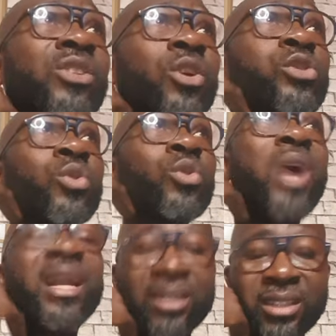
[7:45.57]
also
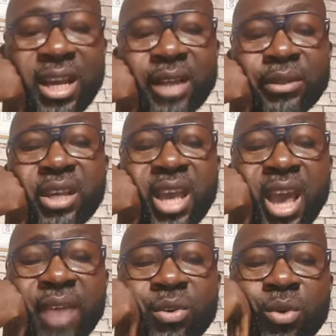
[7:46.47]
another
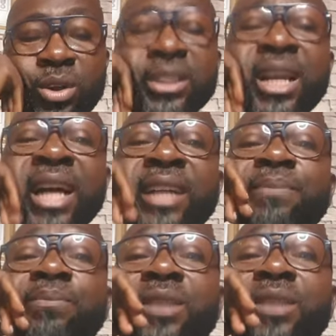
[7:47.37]
heavy one that
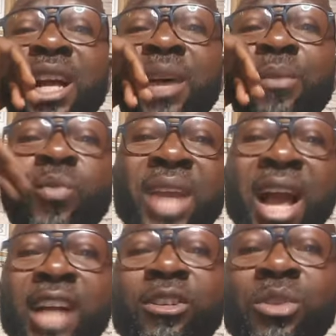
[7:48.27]
we
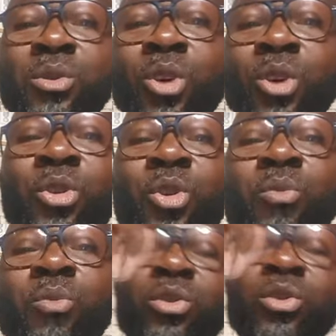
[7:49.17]
actually do not know,
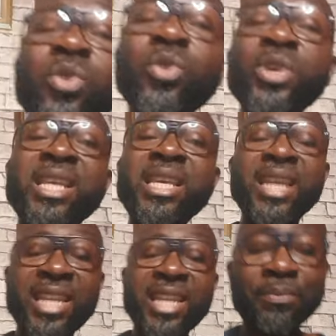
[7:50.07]
but we only hear
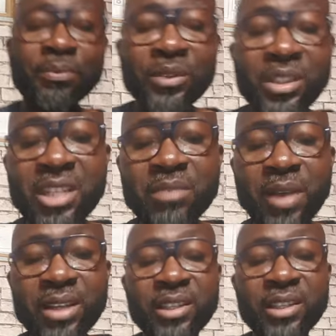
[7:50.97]
them in
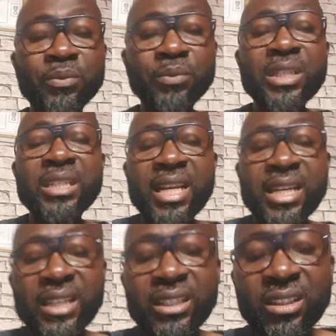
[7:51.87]
passing. Then
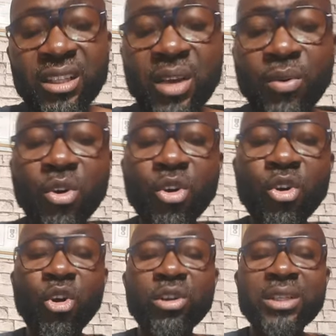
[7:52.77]
there's another one
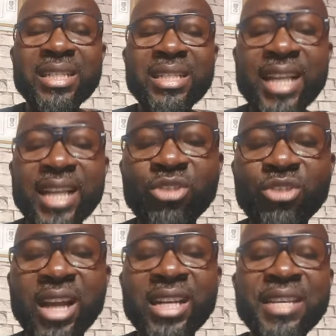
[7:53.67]
called
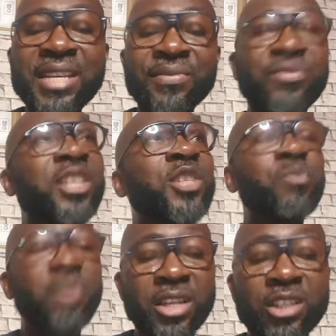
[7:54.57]
Nigerian
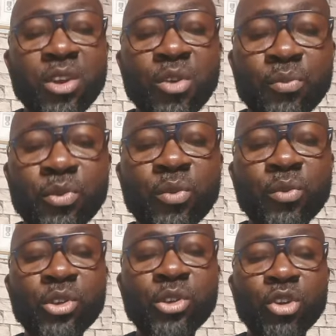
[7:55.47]
Investment
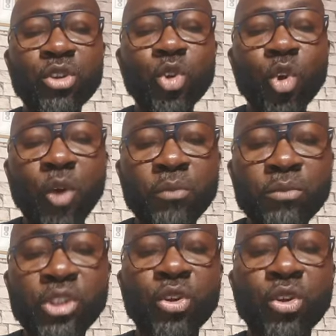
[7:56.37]
Promotion
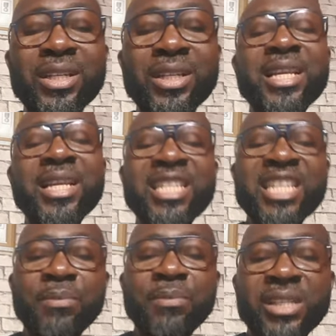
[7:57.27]
Commission,
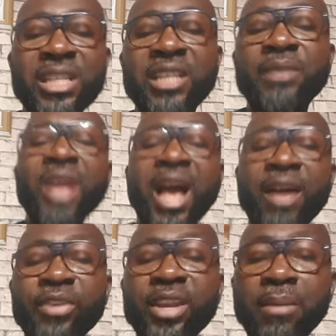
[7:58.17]
NIPSI. I've
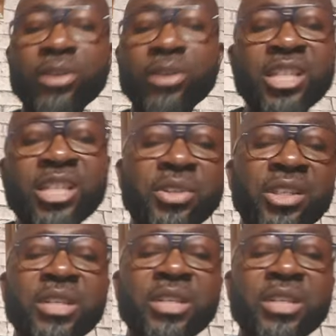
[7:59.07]
heard about NIPSI.